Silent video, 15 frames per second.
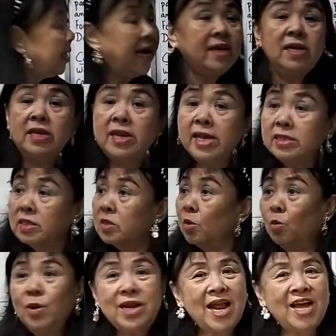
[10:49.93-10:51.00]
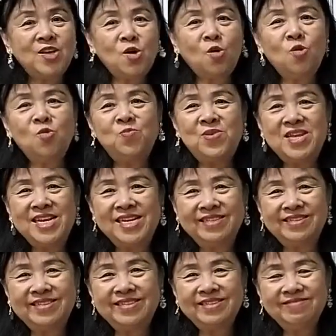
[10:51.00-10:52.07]
Candidates, what are your
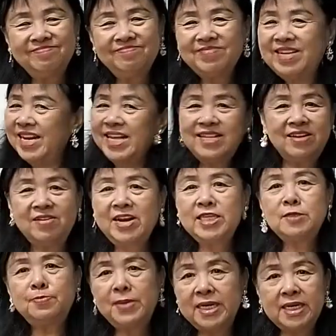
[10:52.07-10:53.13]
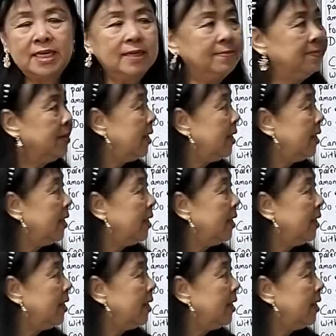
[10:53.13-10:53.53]
opinions? Let the rest speak.